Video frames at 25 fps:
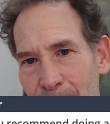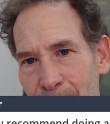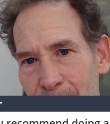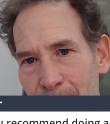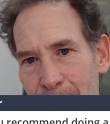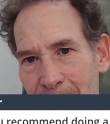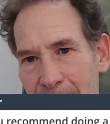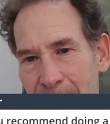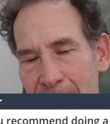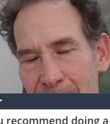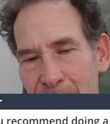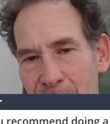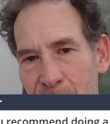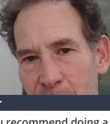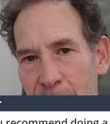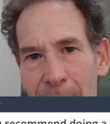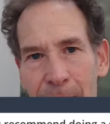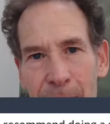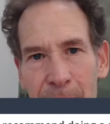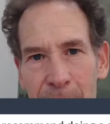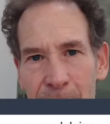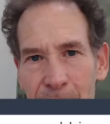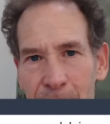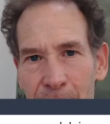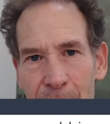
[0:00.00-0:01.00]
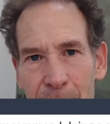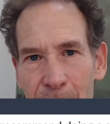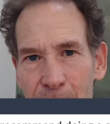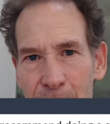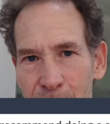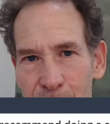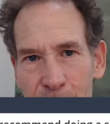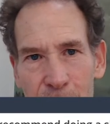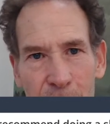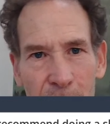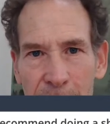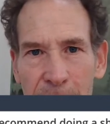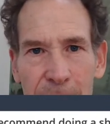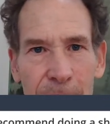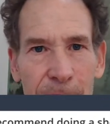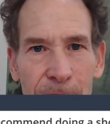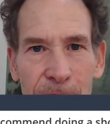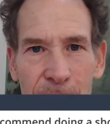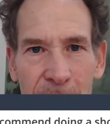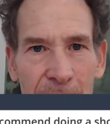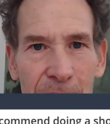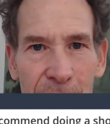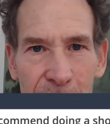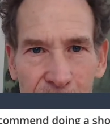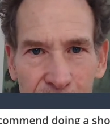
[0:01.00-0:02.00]
because you haven't stood on your
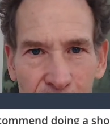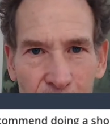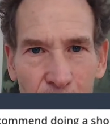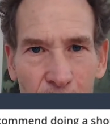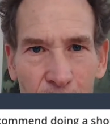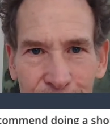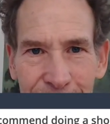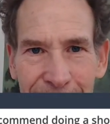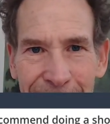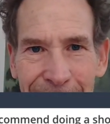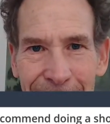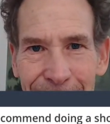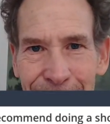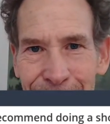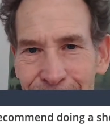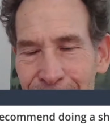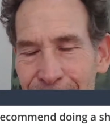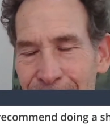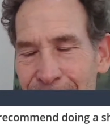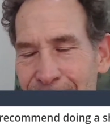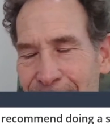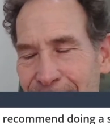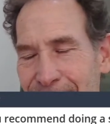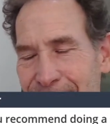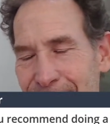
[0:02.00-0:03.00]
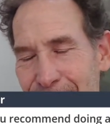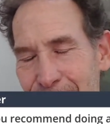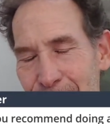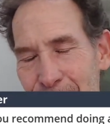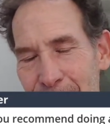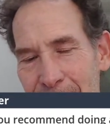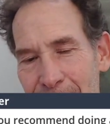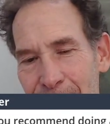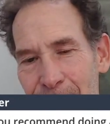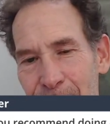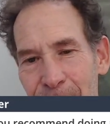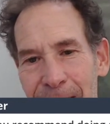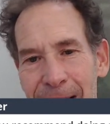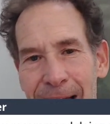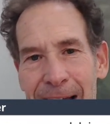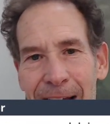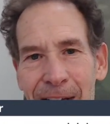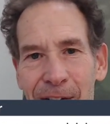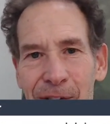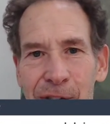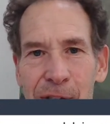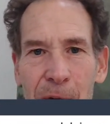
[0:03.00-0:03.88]
fingers your whole life like you have your legs.